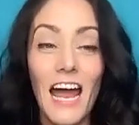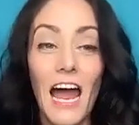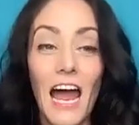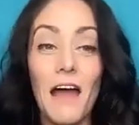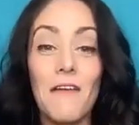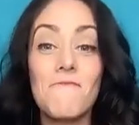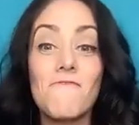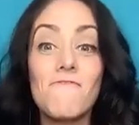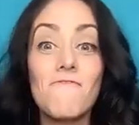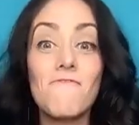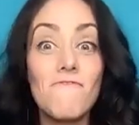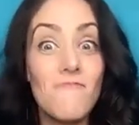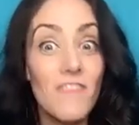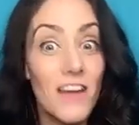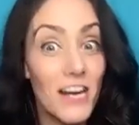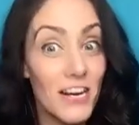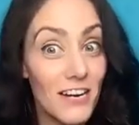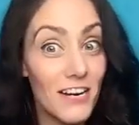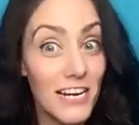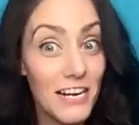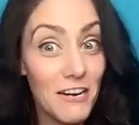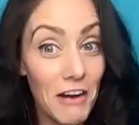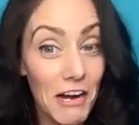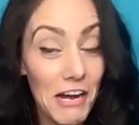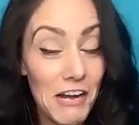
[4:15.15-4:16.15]
I'm
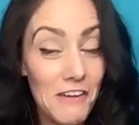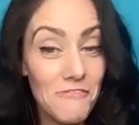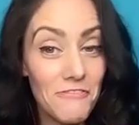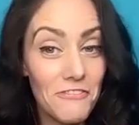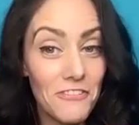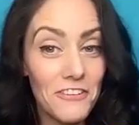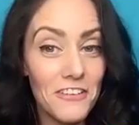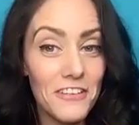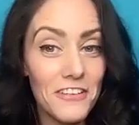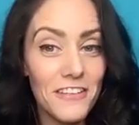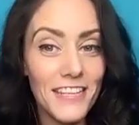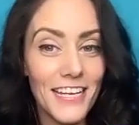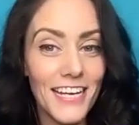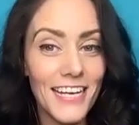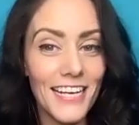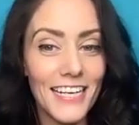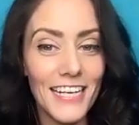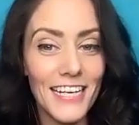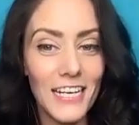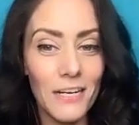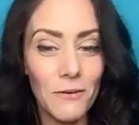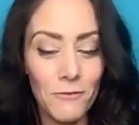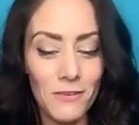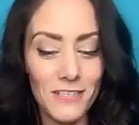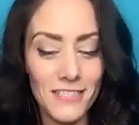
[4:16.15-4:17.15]
very grateful that
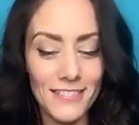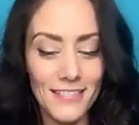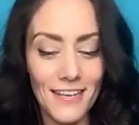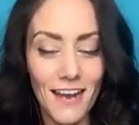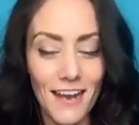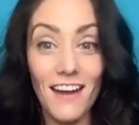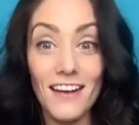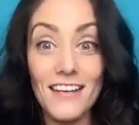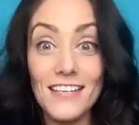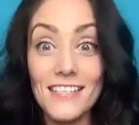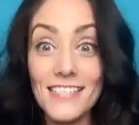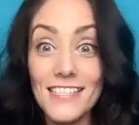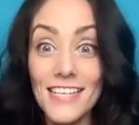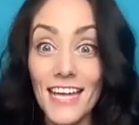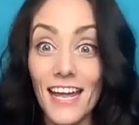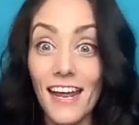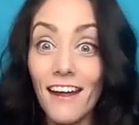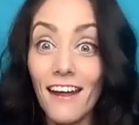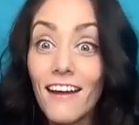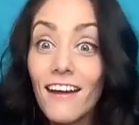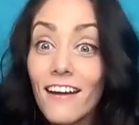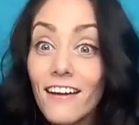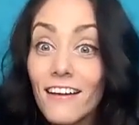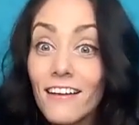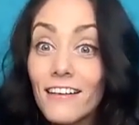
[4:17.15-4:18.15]
it was not a
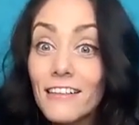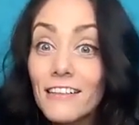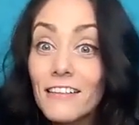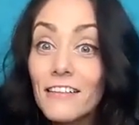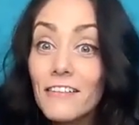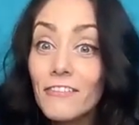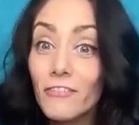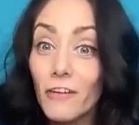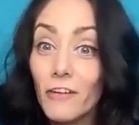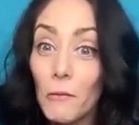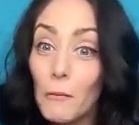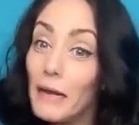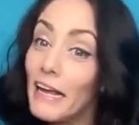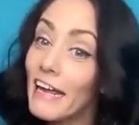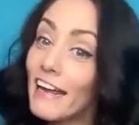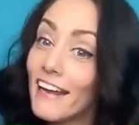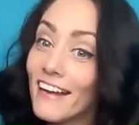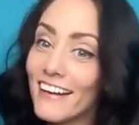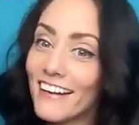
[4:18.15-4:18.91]
sink for me.